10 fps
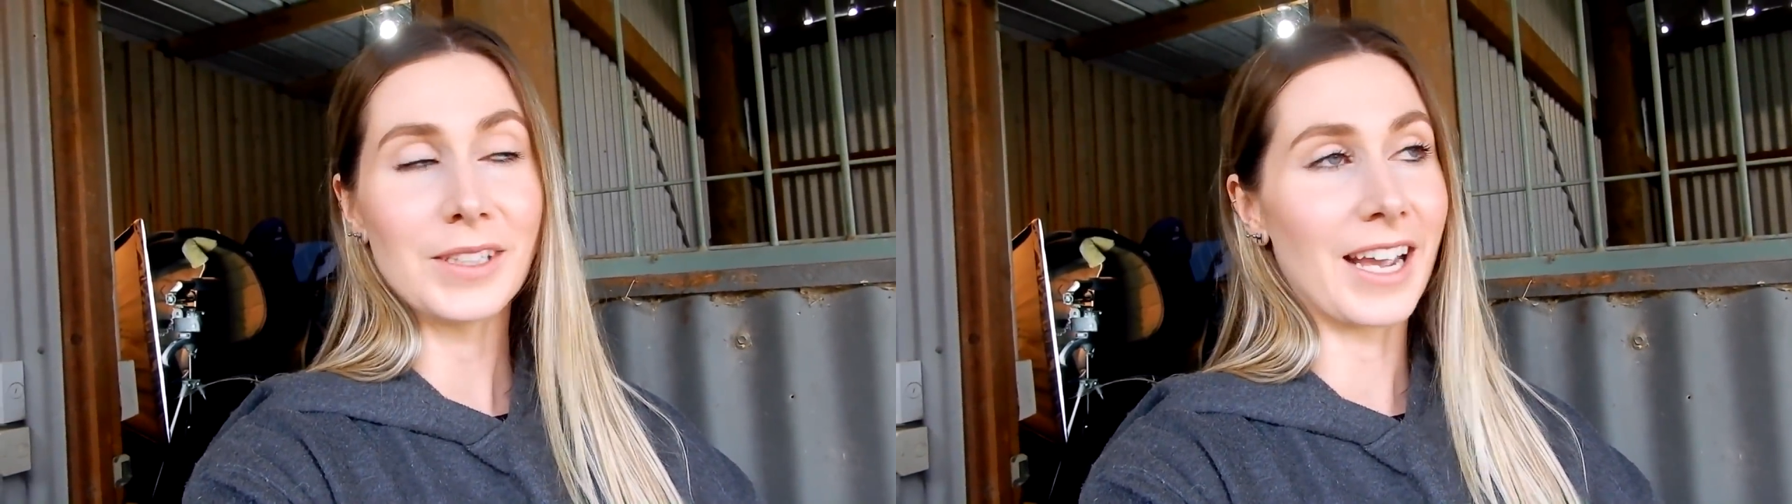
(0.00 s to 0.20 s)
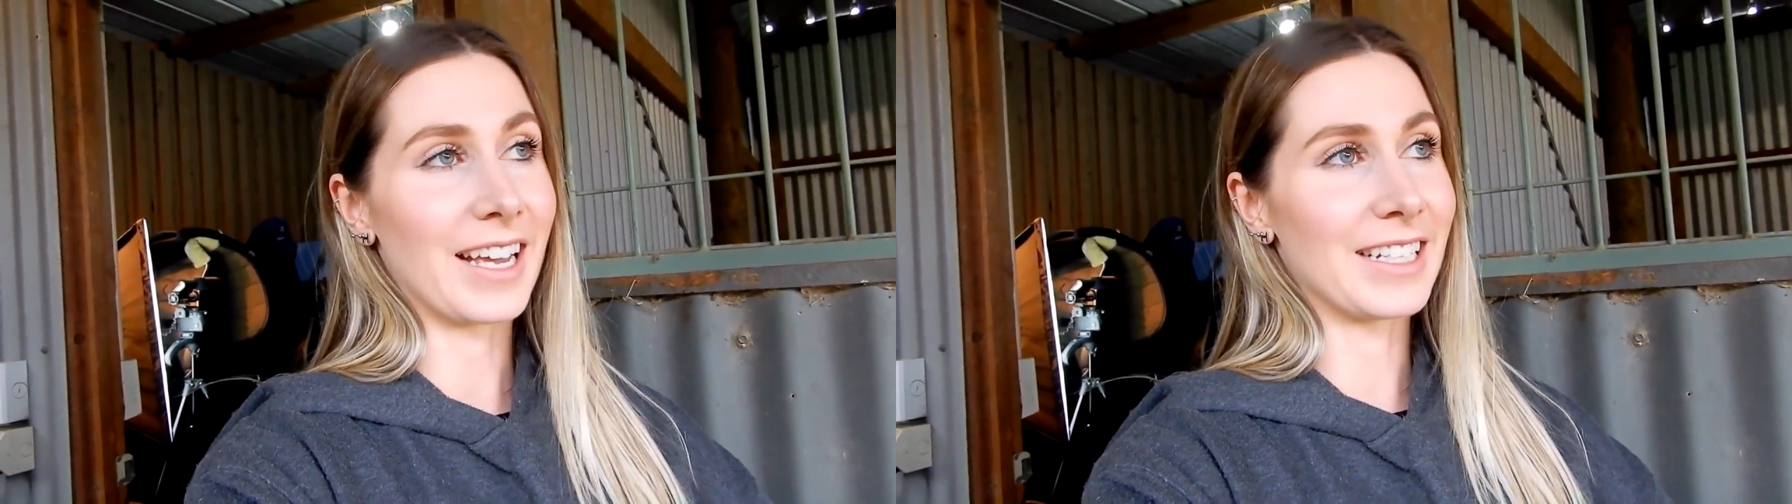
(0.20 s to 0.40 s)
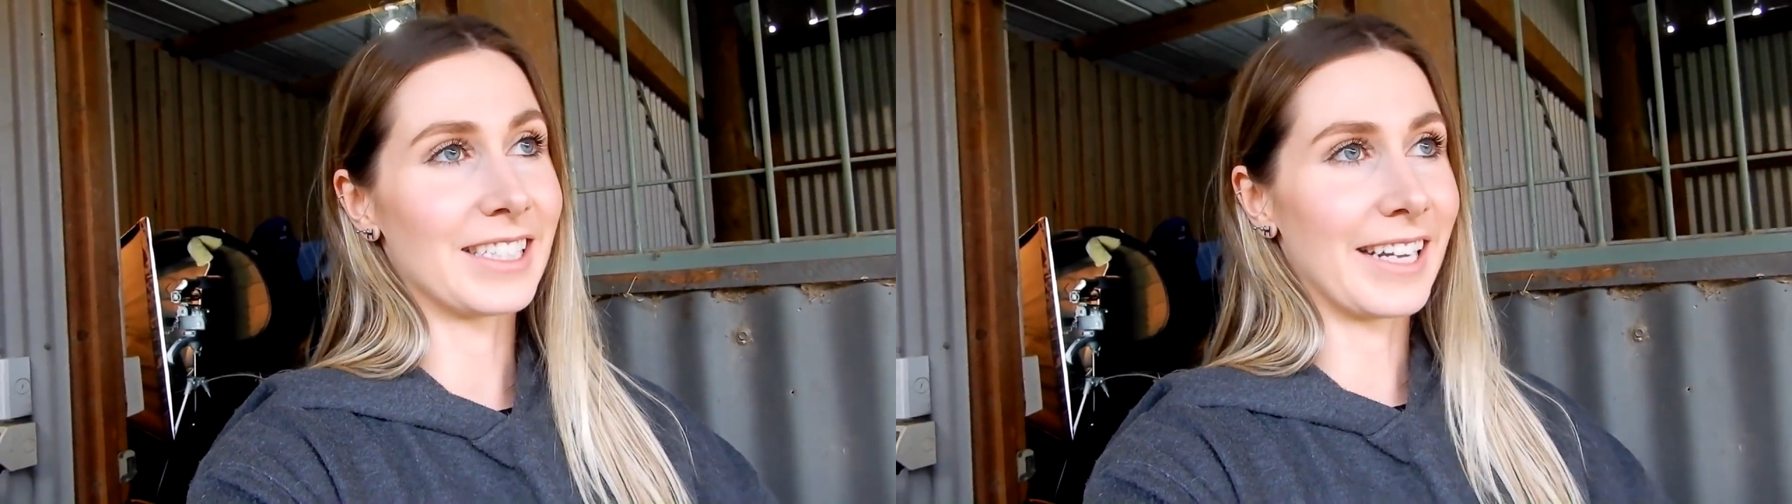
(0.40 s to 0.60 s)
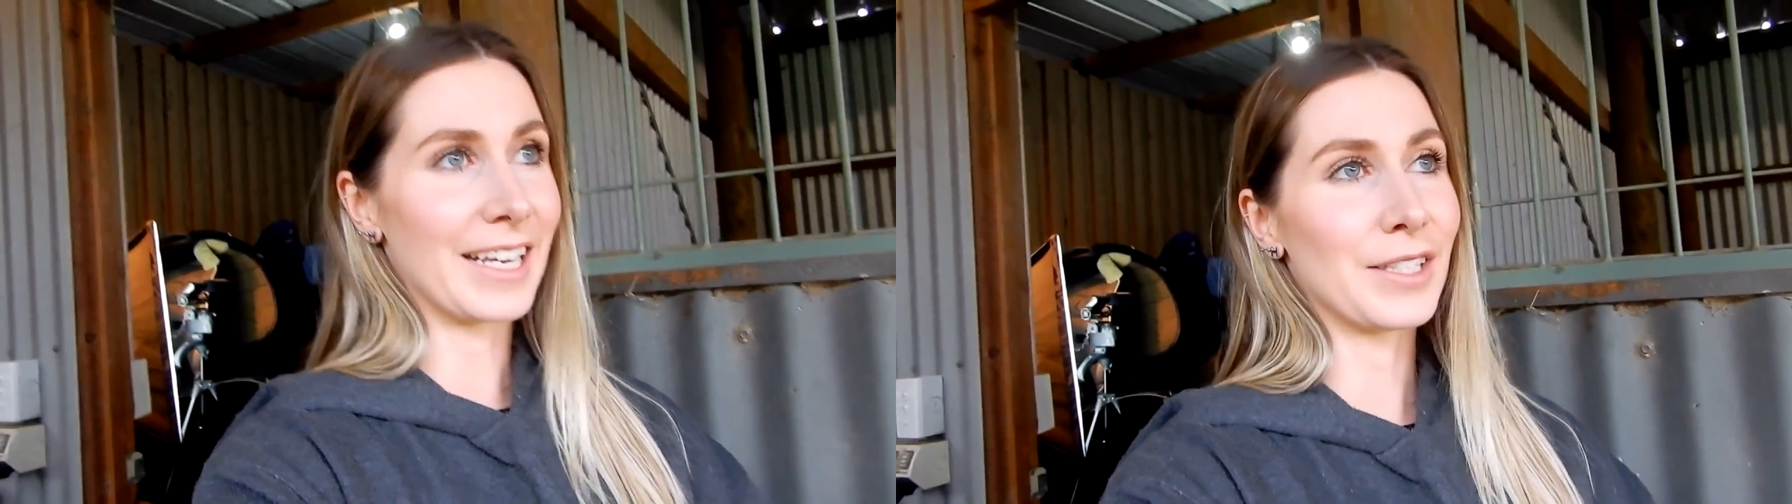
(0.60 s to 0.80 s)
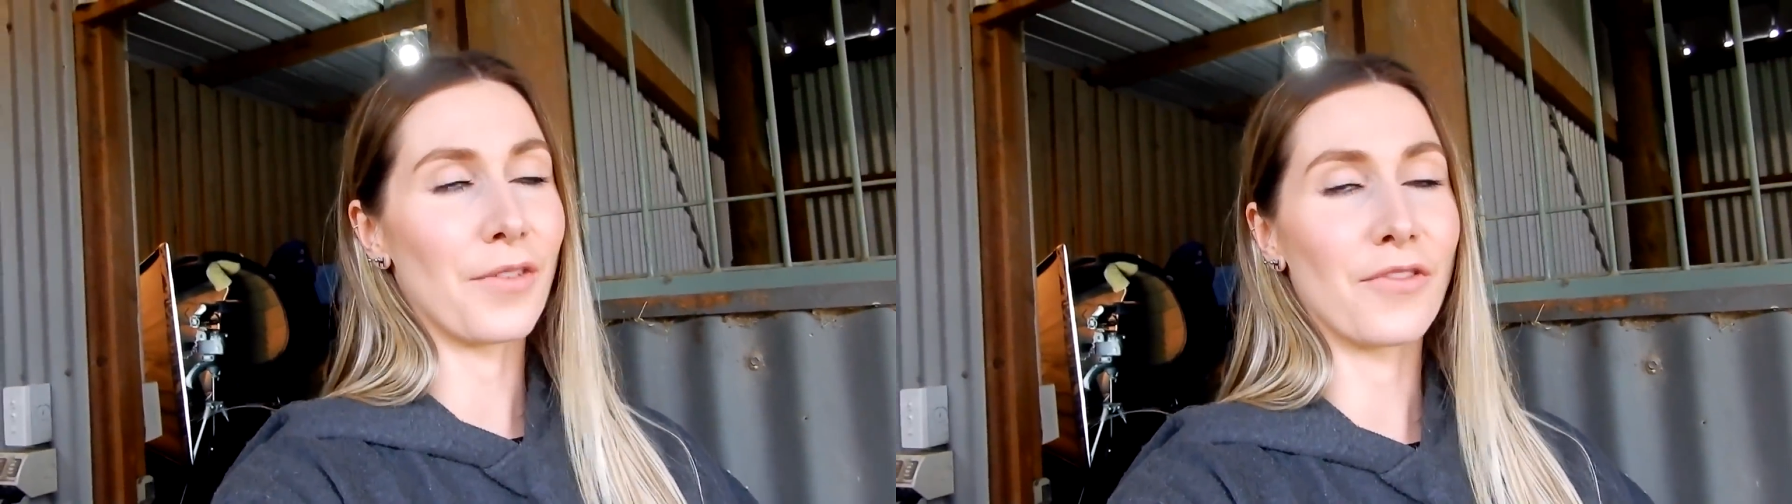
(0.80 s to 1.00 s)
Now in
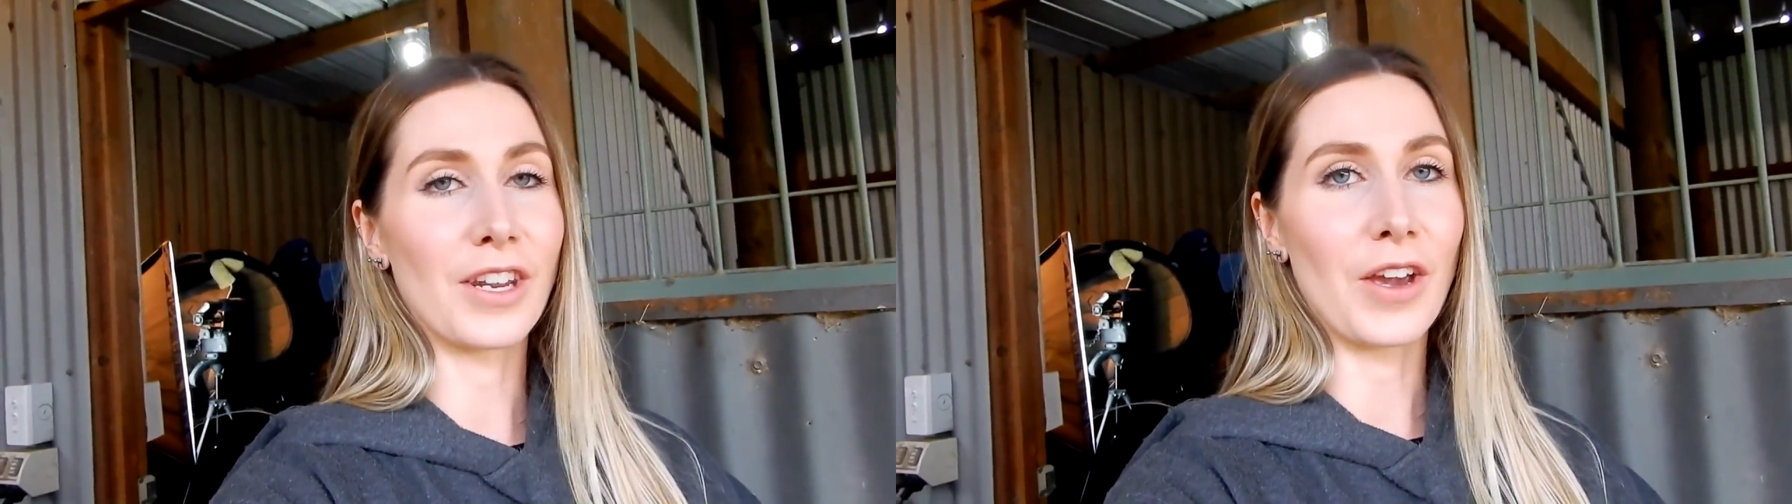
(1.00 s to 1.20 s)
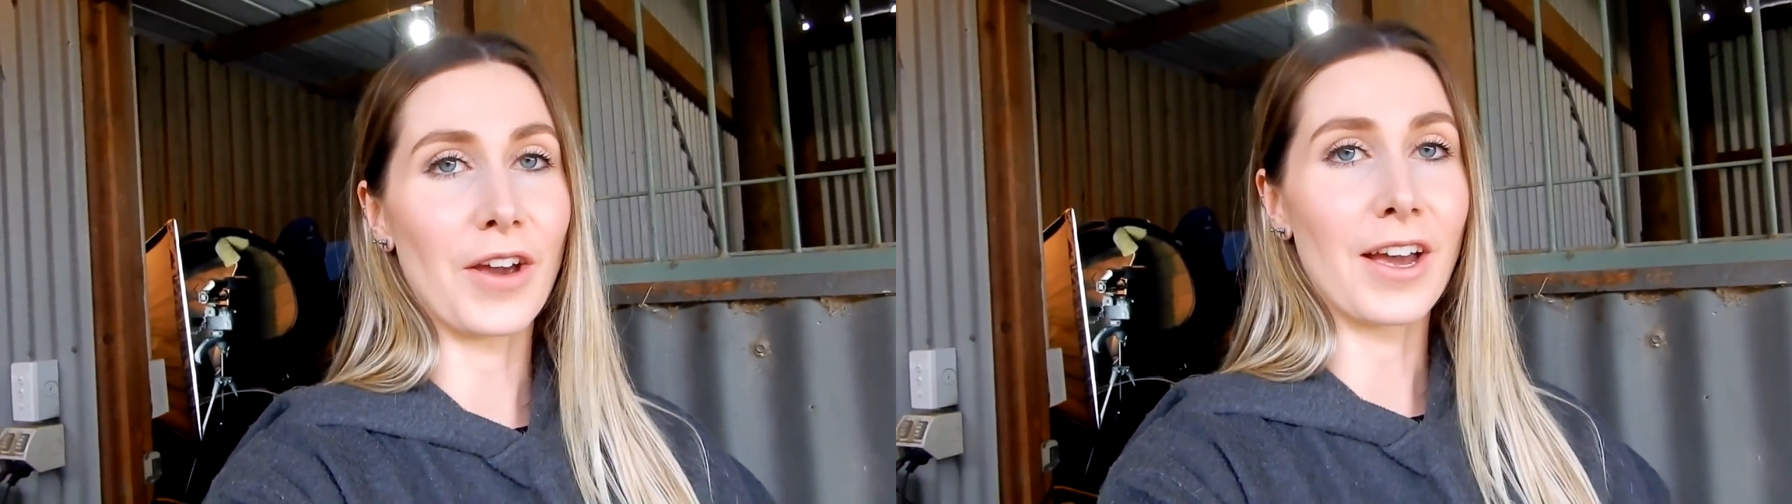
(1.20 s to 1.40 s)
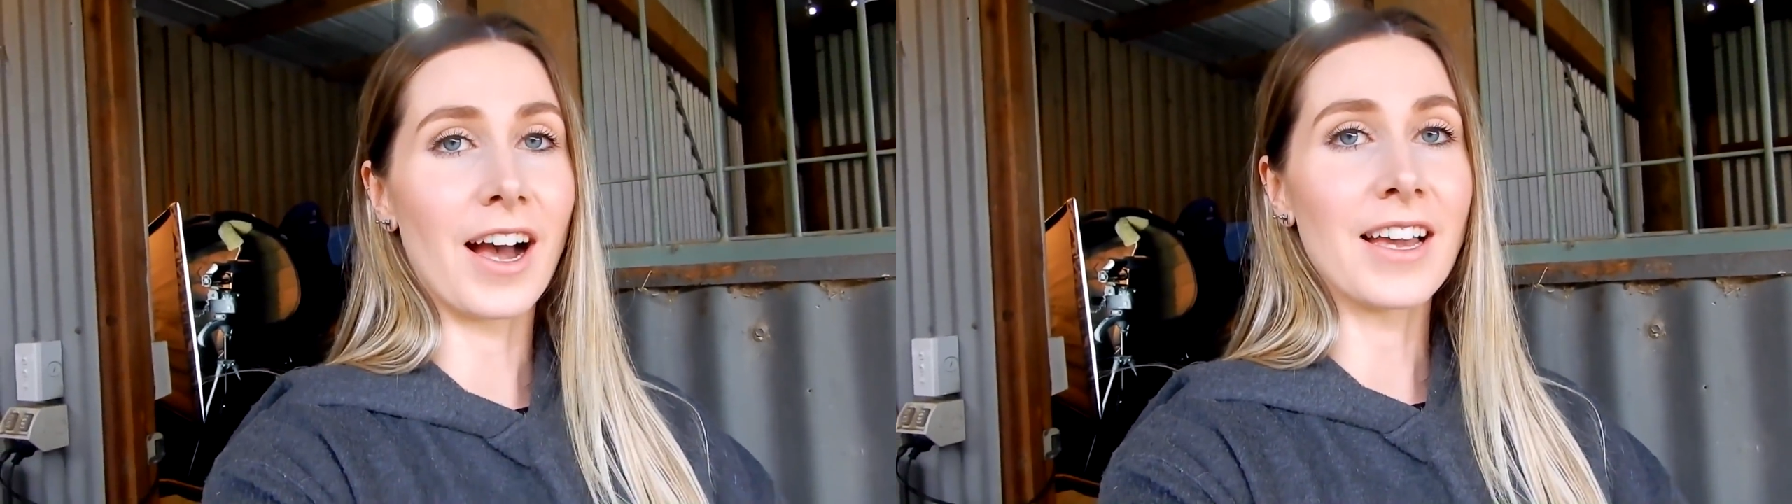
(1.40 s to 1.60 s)
today's video